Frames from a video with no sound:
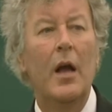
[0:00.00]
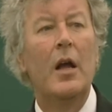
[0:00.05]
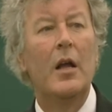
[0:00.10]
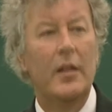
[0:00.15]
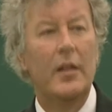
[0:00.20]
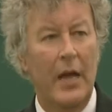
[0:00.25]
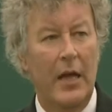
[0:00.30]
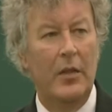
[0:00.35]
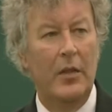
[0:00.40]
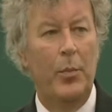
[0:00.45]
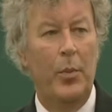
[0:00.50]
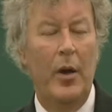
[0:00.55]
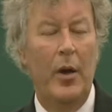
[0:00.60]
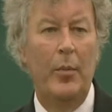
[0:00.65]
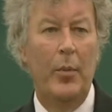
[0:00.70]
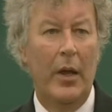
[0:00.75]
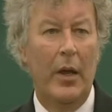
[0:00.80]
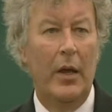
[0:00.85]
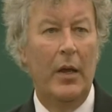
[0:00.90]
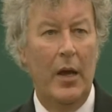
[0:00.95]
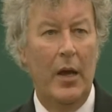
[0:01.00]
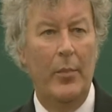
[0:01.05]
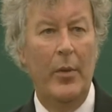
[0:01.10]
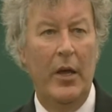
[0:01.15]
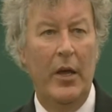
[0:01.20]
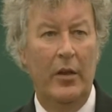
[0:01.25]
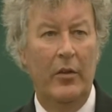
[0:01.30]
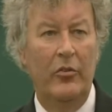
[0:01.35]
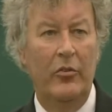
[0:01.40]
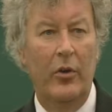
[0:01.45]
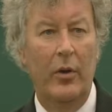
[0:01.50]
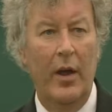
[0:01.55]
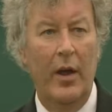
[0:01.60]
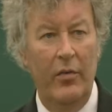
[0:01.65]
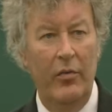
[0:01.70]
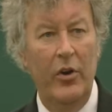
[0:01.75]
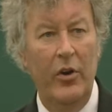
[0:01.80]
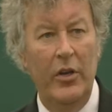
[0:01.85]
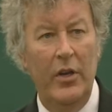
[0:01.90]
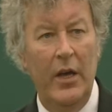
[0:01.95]
that the public come in. So
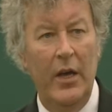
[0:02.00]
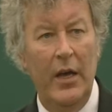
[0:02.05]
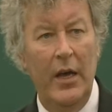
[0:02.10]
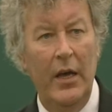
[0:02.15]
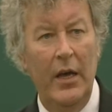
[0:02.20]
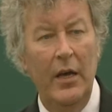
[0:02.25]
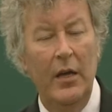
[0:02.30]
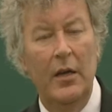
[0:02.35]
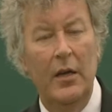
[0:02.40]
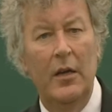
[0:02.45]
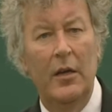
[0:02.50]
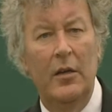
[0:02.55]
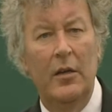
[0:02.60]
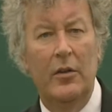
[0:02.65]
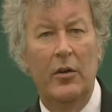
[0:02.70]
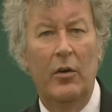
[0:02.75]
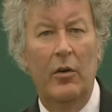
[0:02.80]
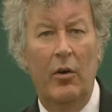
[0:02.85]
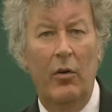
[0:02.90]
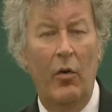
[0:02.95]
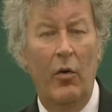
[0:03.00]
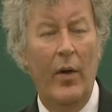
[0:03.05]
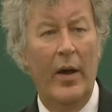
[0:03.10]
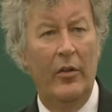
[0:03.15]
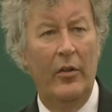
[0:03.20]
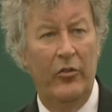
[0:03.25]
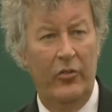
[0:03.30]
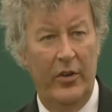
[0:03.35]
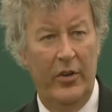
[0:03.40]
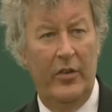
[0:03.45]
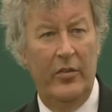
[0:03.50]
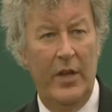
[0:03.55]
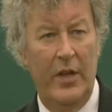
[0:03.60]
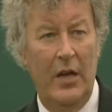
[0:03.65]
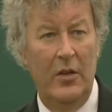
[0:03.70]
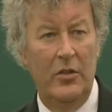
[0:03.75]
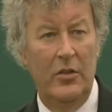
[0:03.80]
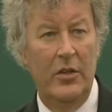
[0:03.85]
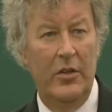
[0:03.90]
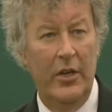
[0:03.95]
every day there are around
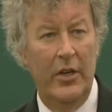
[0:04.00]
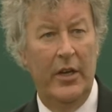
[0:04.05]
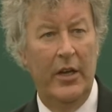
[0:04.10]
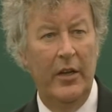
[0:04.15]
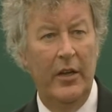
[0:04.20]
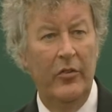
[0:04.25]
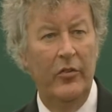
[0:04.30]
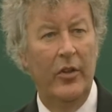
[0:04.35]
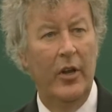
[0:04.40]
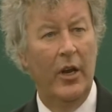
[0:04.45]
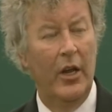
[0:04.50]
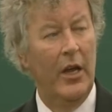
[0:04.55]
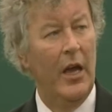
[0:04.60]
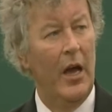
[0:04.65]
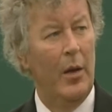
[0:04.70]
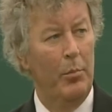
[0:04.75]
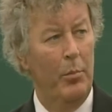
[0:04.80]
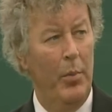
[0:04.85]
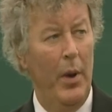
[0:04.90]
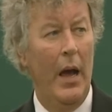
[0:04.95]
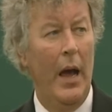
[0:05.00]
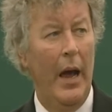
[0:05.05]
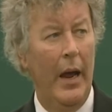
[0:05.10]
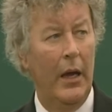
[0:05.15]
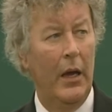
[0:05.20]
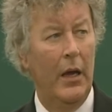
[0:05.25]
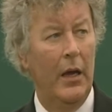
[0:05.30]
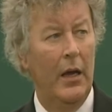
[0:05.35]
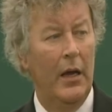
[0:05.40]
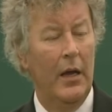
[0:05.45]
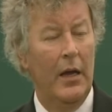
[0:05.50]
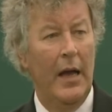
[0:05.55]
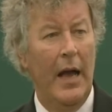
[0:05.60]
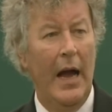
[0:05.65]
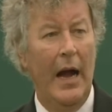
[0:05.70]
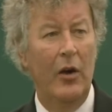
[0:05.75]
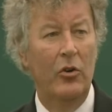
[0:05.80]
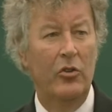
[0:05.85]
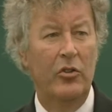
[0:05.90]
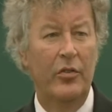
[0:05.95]
6,000 tickets that are kept back
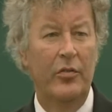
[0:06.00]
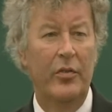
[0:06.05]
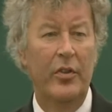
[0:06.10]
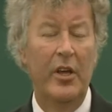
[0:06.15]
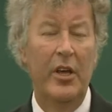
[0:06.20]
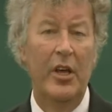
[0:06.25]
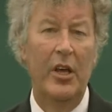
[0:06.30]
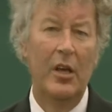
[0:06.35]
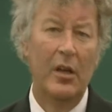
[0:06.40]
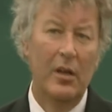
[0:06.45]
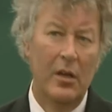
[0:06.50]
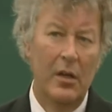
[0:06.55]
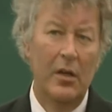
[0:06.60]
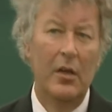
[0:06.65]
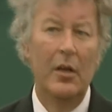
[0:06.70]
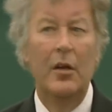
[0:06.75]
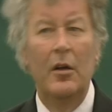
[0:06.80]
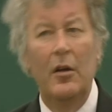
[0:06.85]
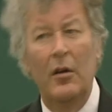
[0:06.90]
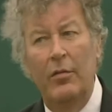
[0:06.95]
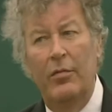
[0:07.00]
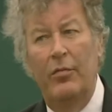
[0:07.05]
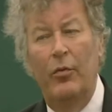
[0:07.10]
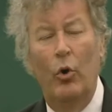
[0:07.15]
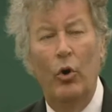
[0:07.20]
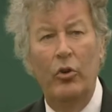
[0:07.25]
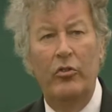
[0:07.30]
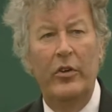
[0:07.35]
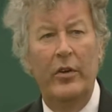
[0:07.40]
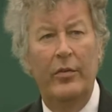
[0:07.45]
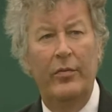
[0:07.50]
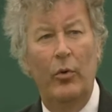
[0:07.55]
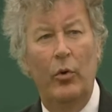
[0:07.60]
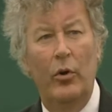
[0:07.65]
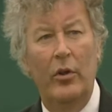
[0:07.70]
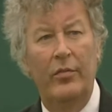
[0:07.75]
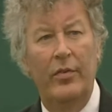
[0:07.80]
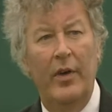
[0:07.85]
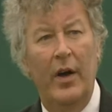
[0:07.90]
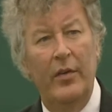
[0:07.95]
out of the 40,
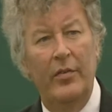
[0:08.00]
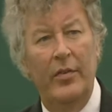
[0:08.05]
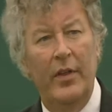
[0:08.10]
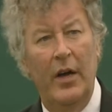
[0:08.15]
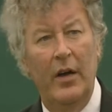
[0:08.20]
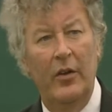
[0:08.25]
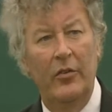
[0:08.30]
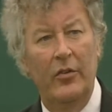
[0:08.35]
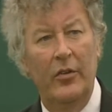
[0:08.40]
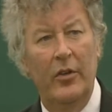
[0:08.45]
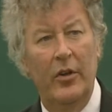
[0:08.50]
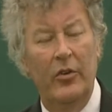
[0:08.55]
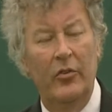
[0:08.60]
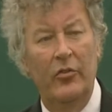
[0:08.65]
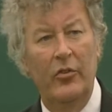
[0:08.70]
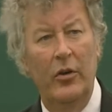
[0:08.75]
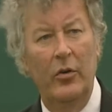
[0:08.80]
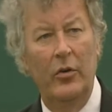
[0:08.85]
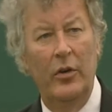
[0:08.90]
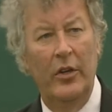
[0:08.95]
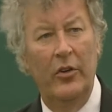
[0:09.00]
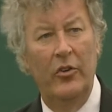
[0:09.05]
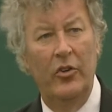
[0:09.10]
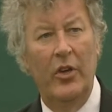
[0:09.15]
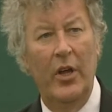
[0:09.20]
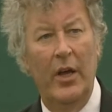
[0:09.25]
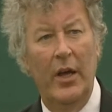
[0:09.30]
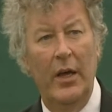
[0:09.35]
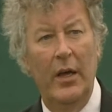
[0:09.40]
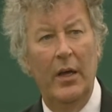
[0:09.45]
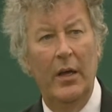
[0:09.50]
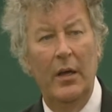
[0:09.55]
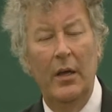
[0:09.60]
45,000 that are sold each day